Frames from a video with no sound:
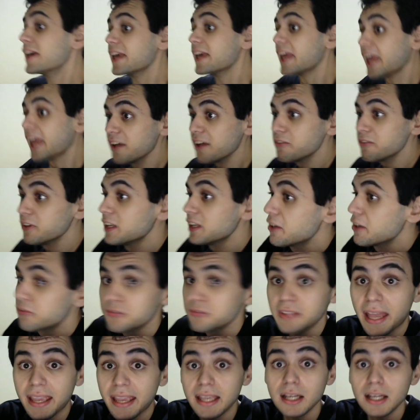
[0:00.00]
even if
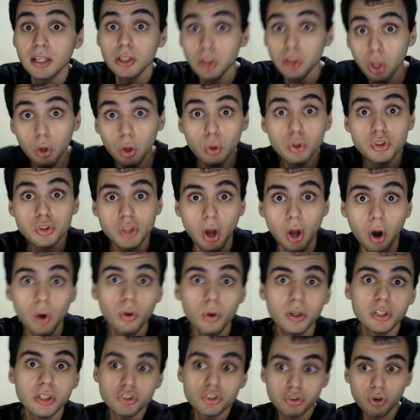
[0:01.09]
they lose all
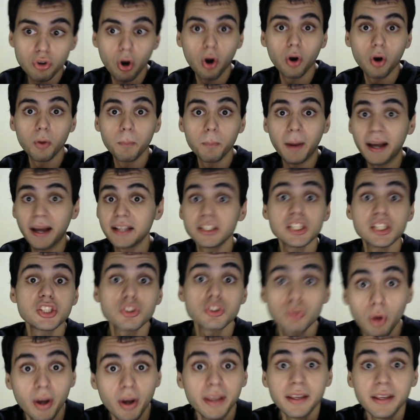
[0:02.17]
control by
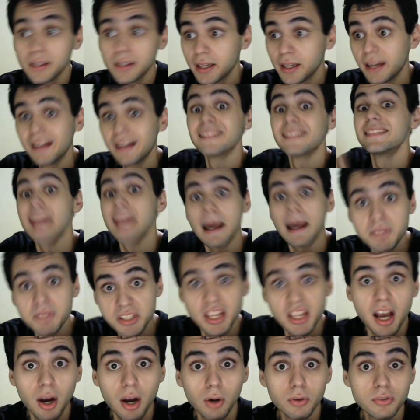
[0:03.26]
destroying
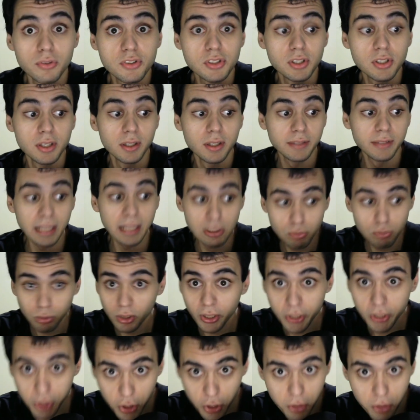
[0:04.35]
themselves. That's what
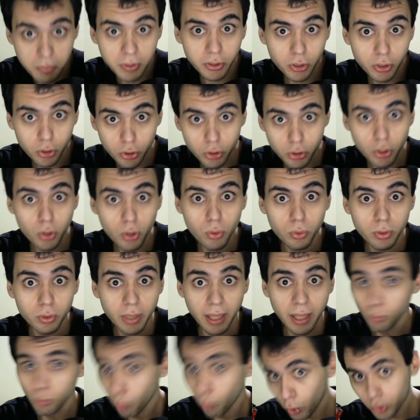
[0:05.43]
a human could do
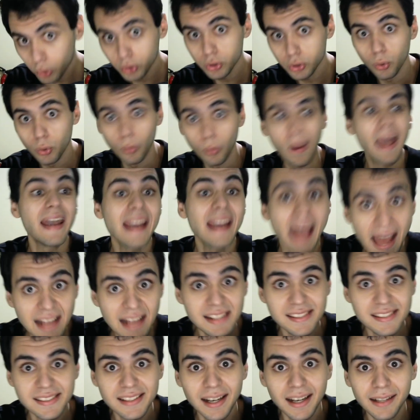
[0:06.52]
and would do and
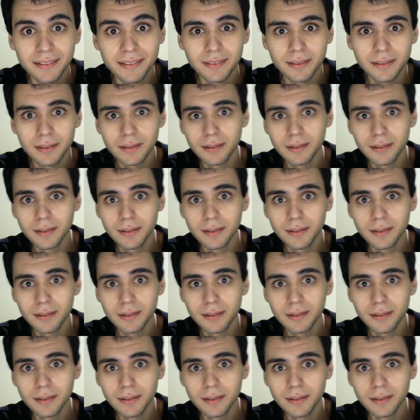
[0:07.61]
has done.